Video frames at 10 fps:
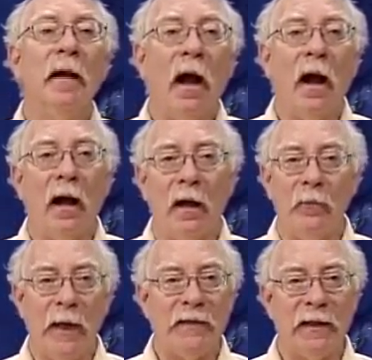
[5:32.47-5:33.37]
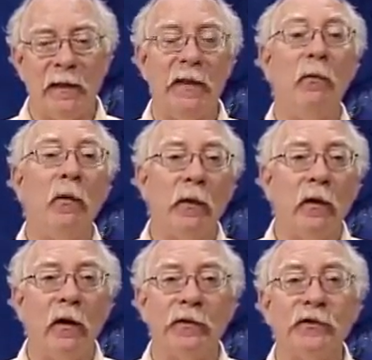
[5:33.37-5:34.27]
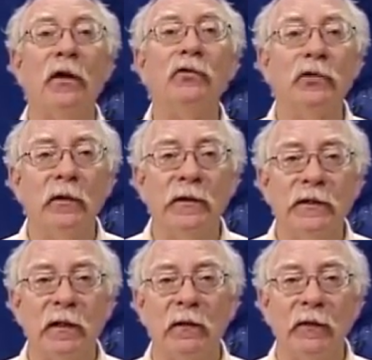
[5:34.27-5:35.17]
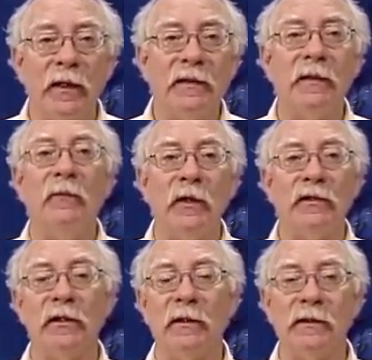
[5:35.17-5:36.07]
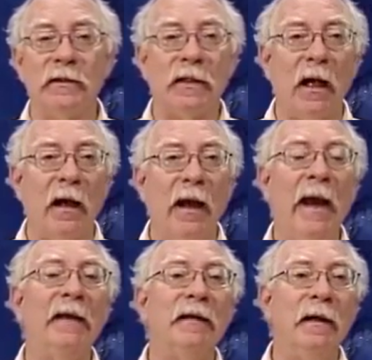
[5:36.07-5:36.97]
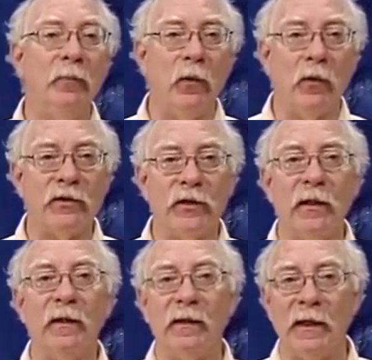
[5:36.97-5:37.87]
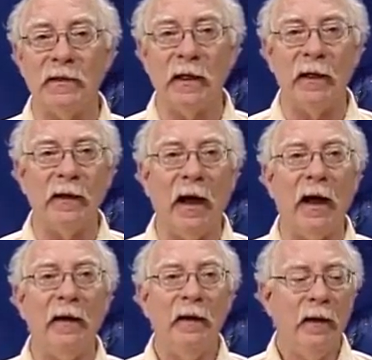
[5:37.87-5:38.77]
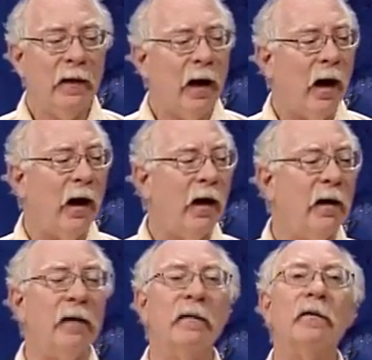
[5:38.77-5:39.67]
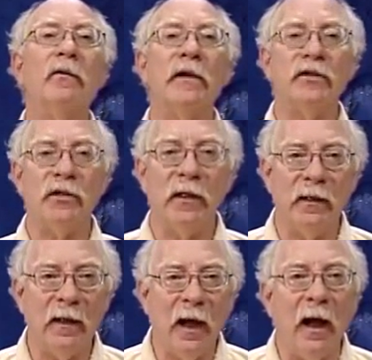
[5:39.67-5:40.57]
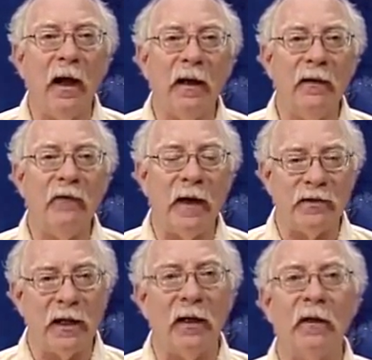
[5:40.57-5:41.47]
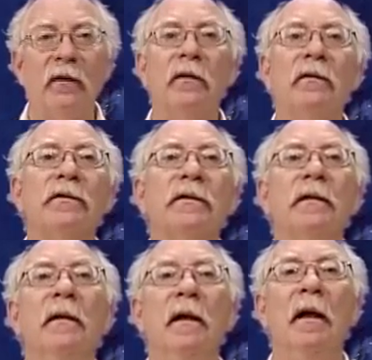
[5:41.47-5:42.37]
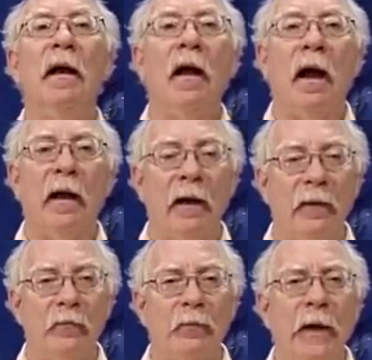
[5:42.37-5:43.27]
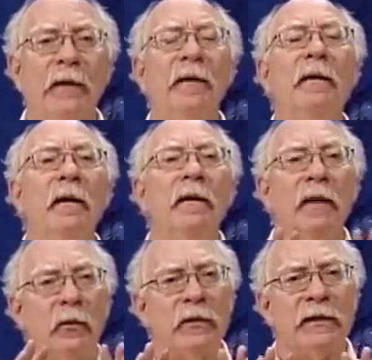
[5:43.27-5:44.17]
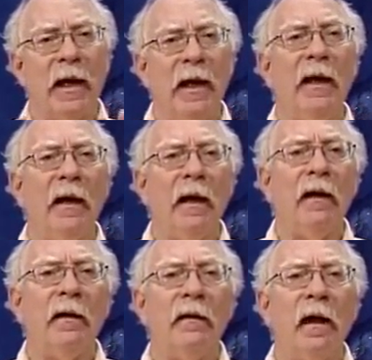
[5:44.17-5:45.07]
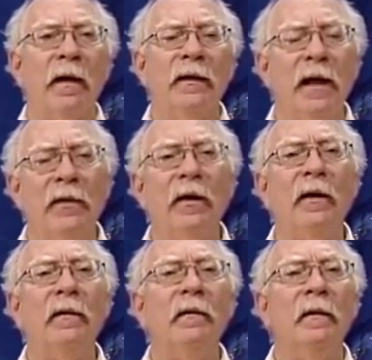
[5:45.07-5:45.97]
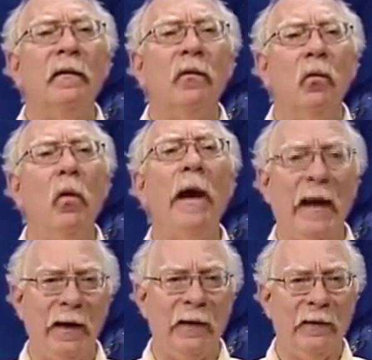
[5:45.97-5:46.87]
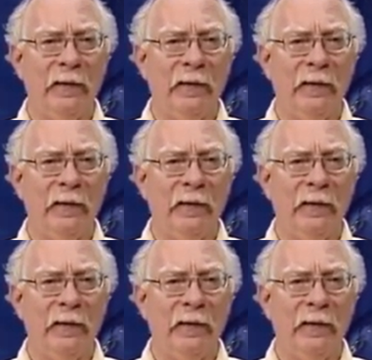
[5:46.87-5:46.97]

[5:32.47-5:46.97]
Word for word: uh, basically what we call social conservatism, which is uh, anti abortion and things like that, uh, Christian uh, evangelicals. Uh, but there was a another wing.